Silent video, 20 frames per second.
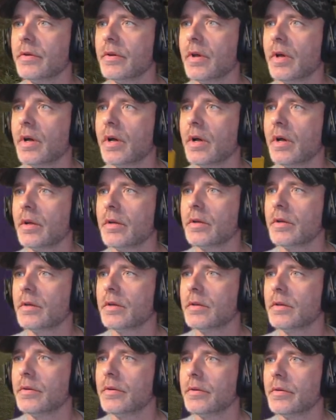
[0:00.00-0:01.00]
not
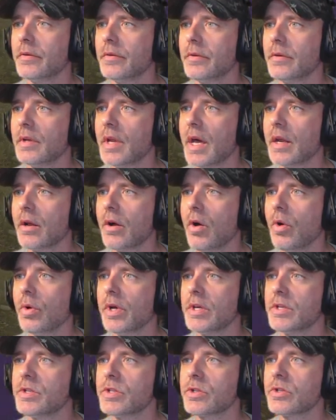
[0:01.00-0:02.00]

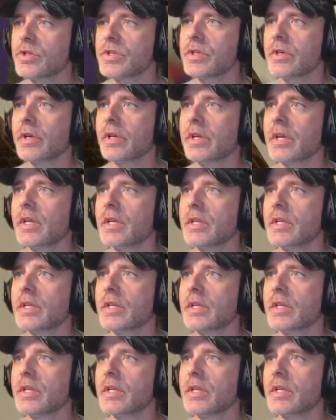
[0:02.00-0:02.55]
always, you're still gonna get